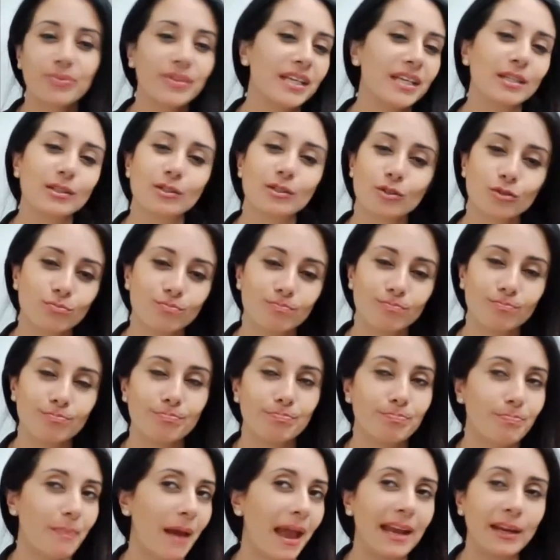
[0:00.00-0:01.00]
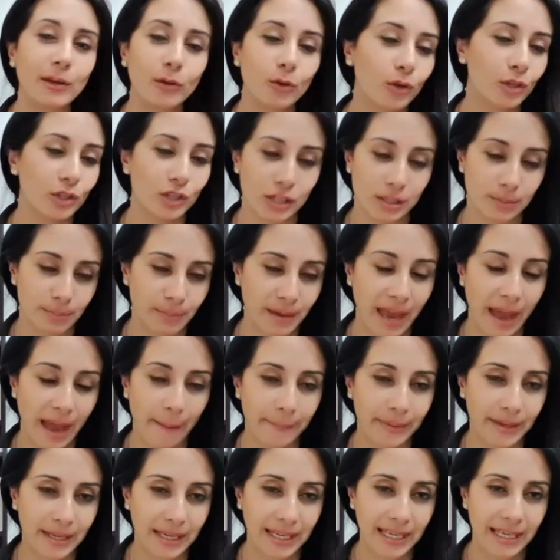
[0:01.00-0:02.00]
things may not just be
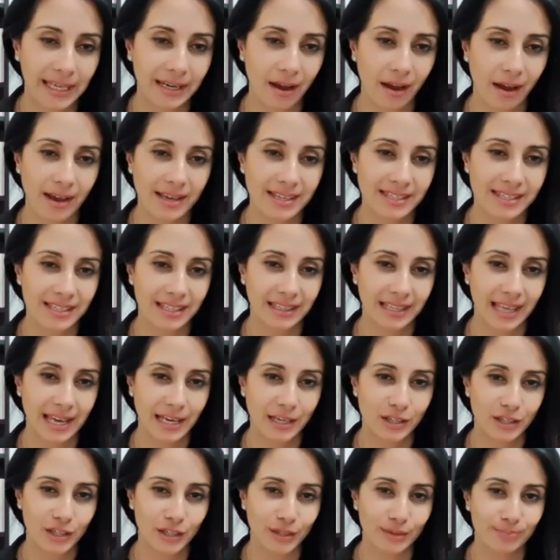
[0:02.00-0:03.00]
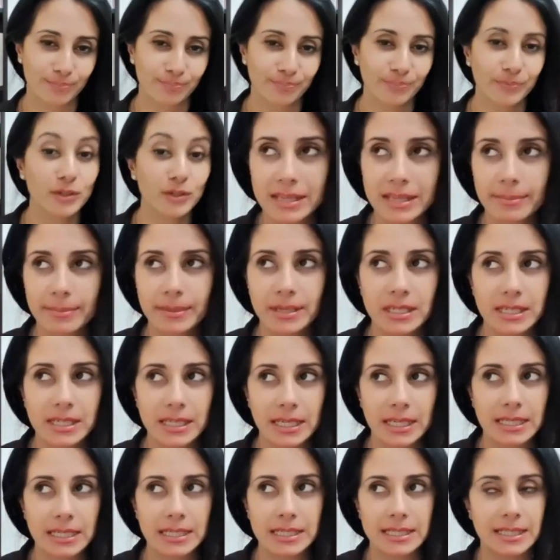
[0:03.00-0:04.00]
happening in isolation. Something
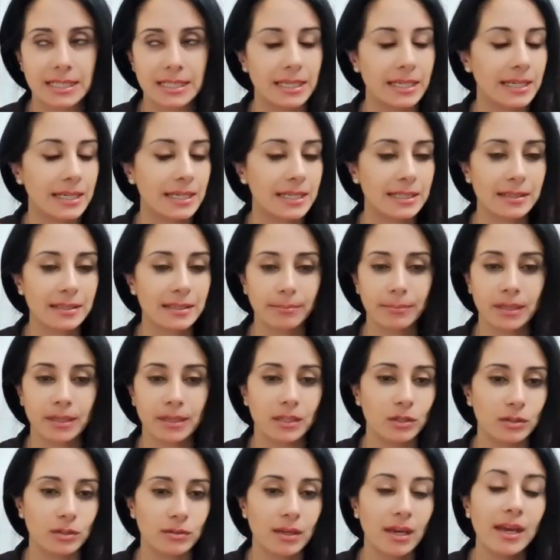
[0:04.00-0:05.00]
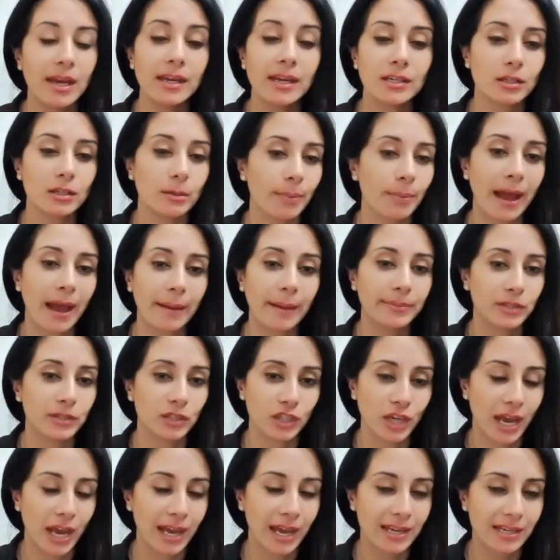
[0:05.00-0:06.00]
to consider, something to perhaps
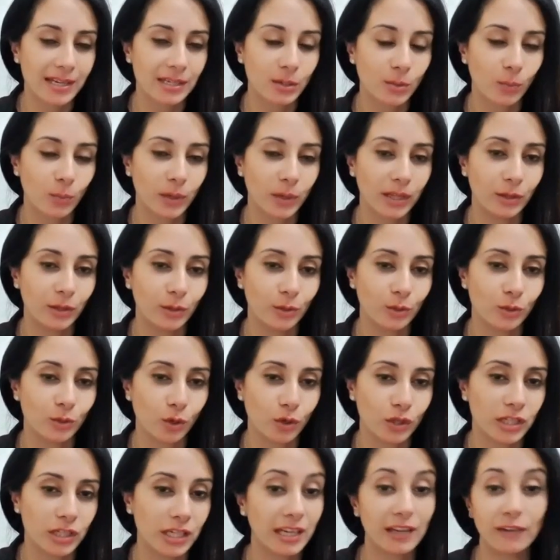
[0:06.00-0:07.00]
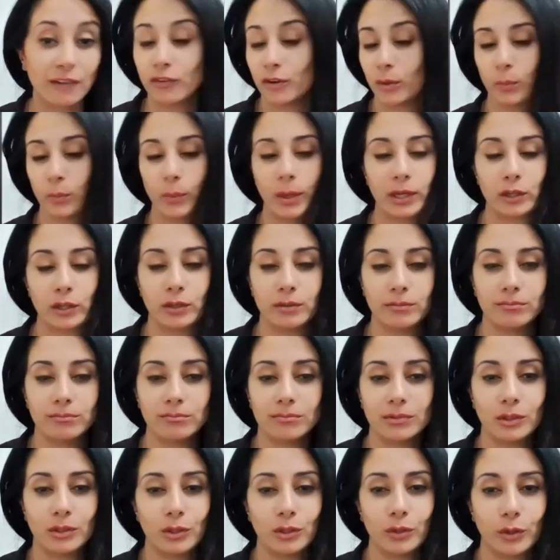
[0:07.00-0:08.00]
chat with your doctor if and when,
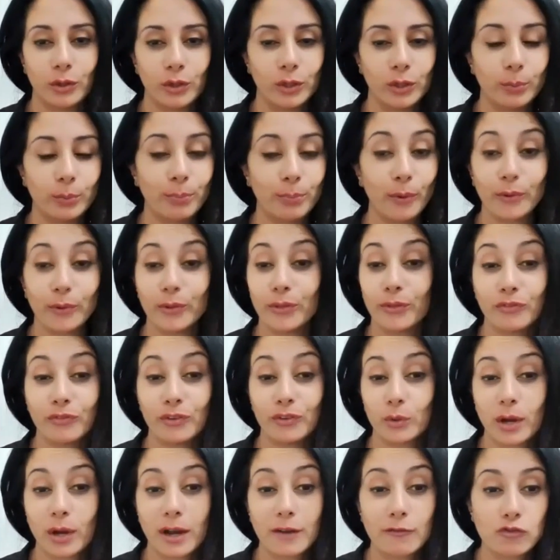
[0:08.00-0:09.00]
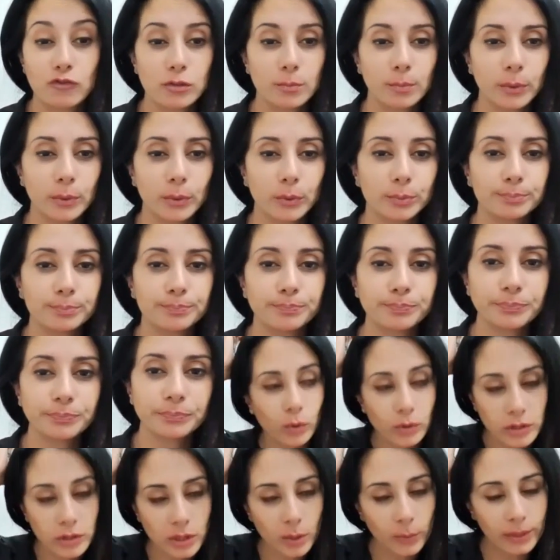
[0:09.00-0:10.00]
you both feel comfortable.
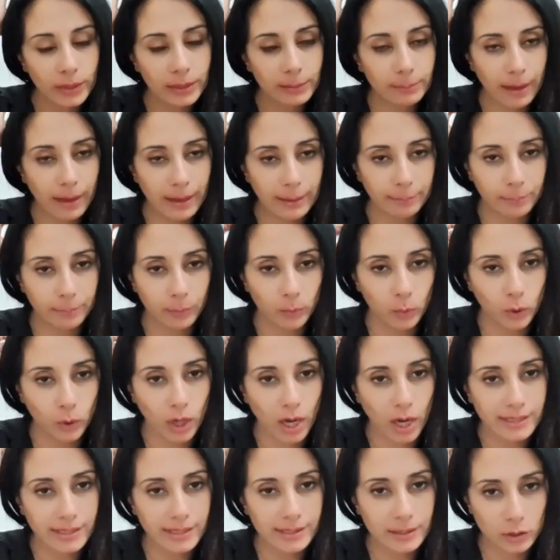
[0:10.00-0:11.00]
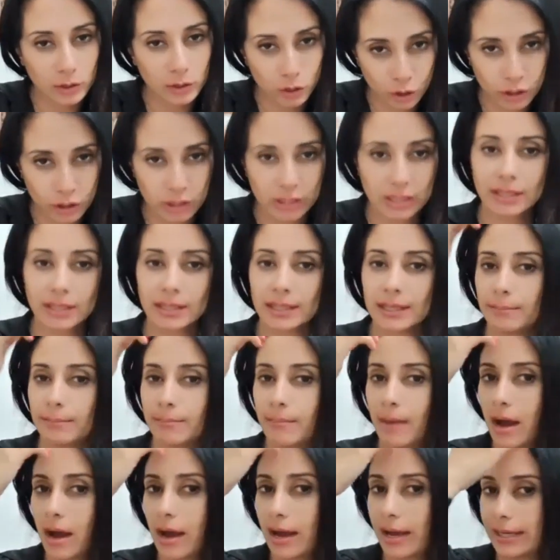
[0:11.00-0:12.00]
Also in my book, certainly
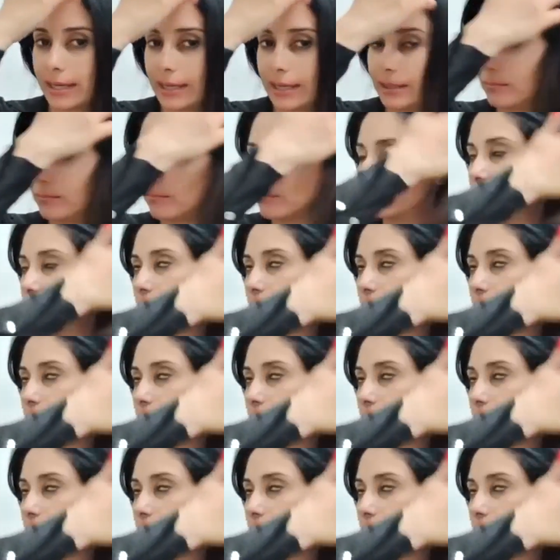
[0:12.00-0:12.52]
my